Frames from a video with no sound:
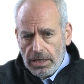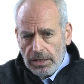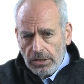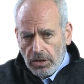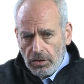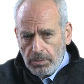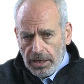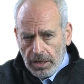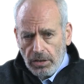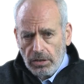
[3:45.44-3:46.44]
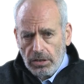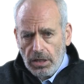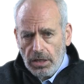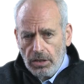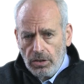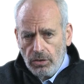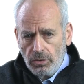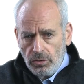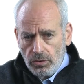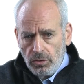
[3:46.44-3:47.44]
is going to be held in
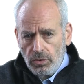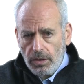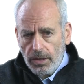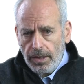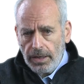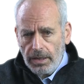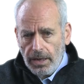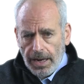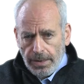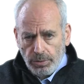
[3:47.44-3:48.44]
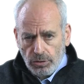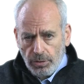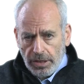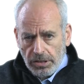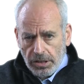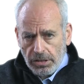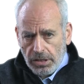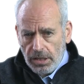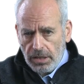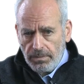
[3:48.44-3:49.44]
New York in April
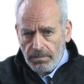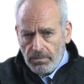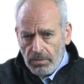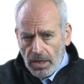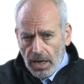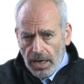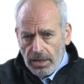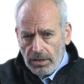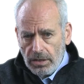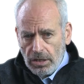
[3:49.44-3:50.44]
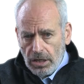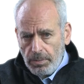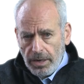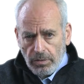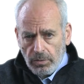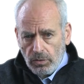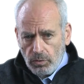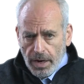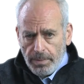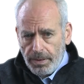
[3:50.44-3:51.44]
2016, and the debate will
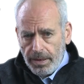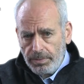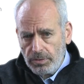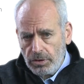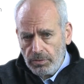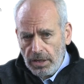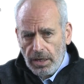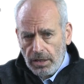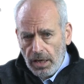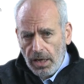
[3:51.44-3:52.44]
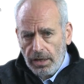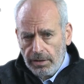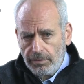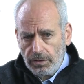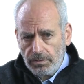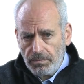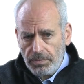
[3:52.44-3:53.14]
ramp up to another high level.